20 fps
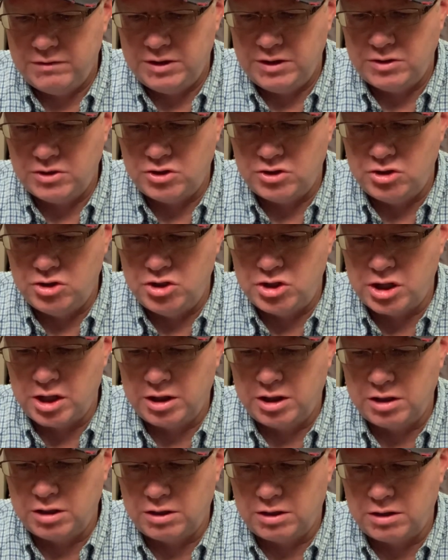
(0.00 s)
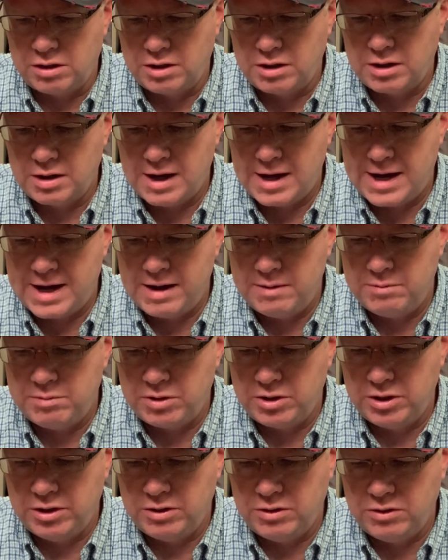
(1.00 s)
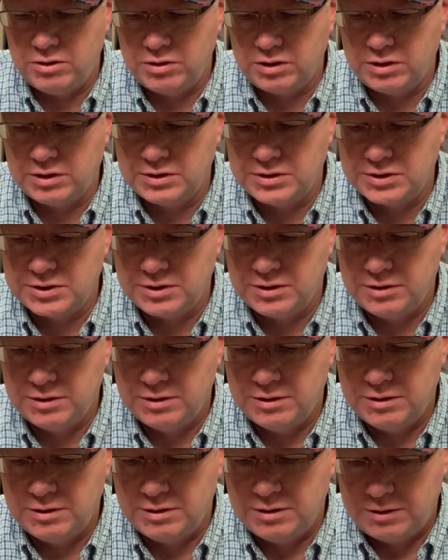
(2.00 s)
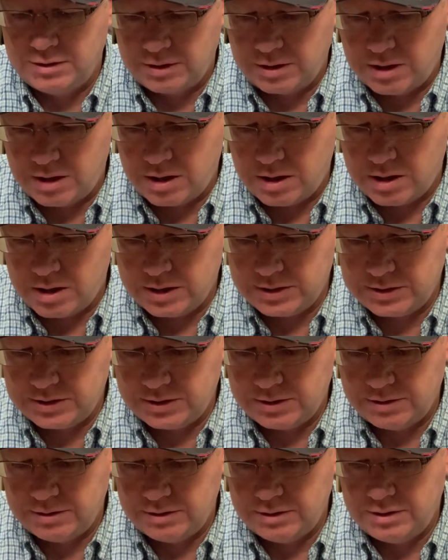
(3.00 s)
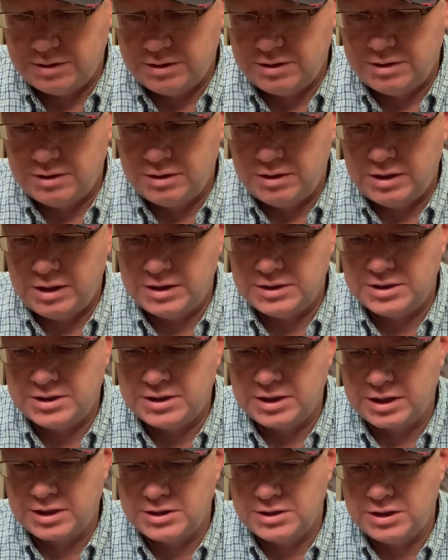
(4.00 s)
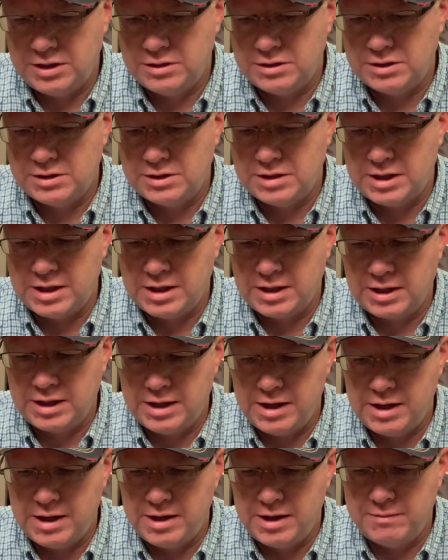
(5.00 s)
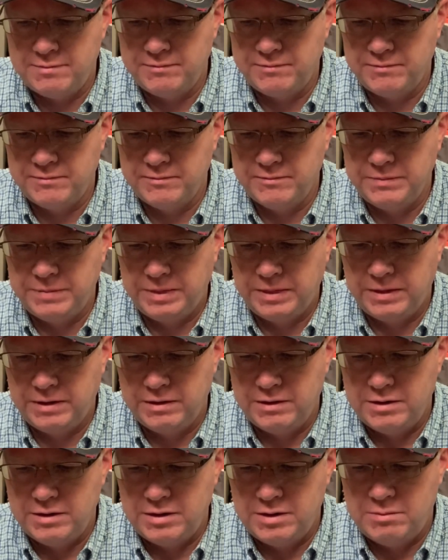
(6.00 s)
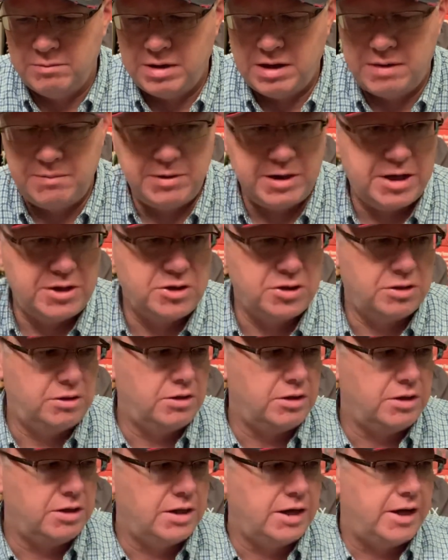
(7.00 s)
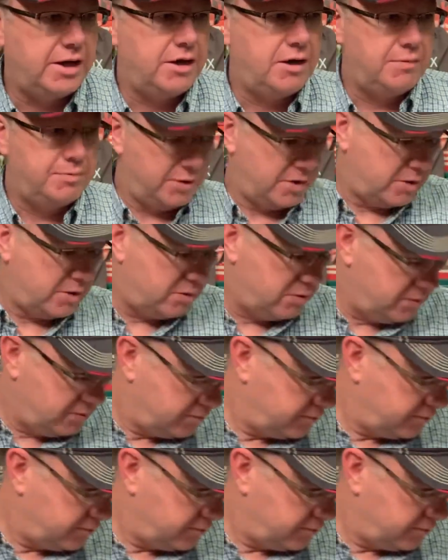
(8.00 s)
these jugular hybrid hooks cost at 6sense.com. Maybe I should look that up, though.